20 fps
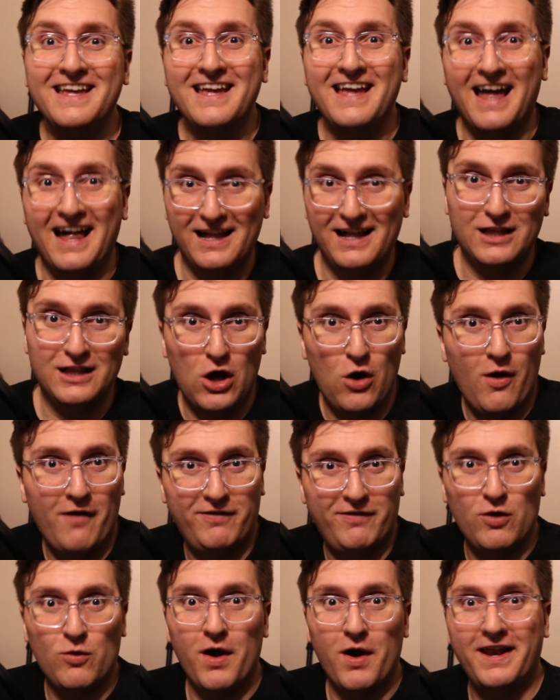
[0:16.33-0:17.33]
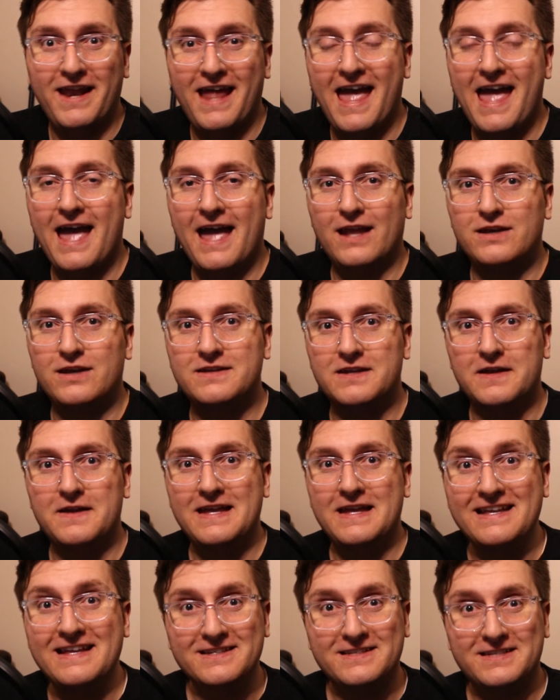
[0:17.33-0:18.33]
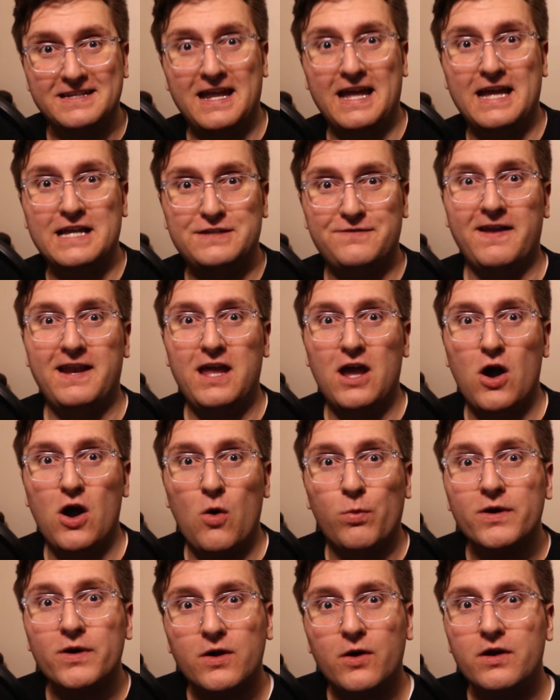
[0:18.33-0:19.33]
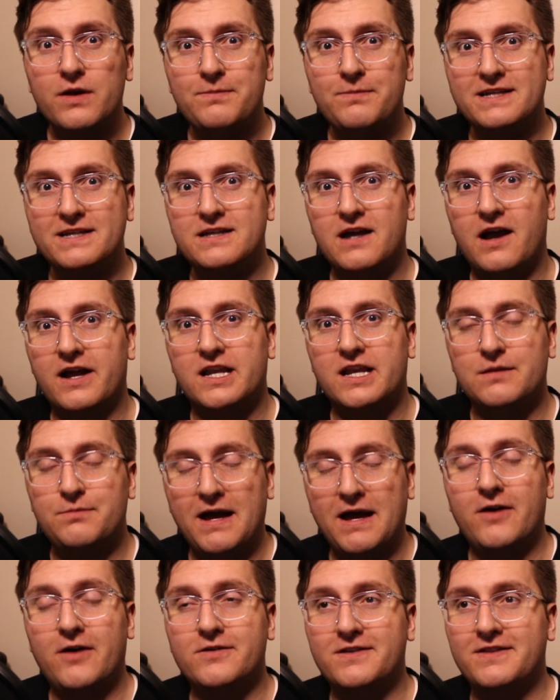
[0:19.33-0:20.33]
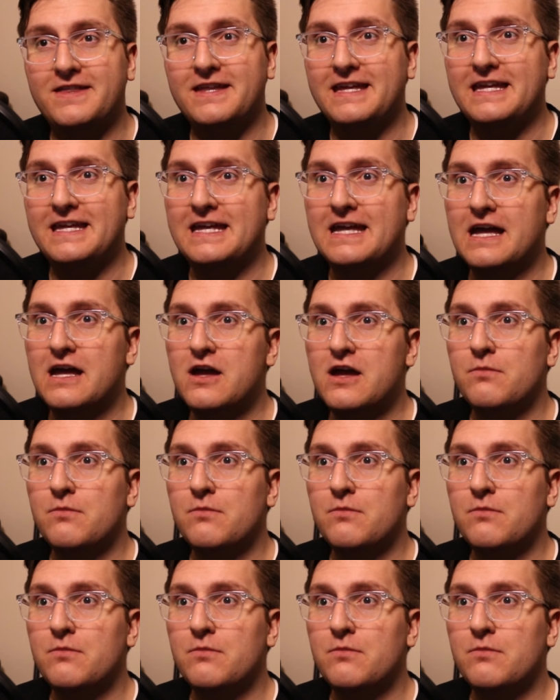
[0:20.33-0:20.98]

Hello everyone, and in today's video we're going to be talking about the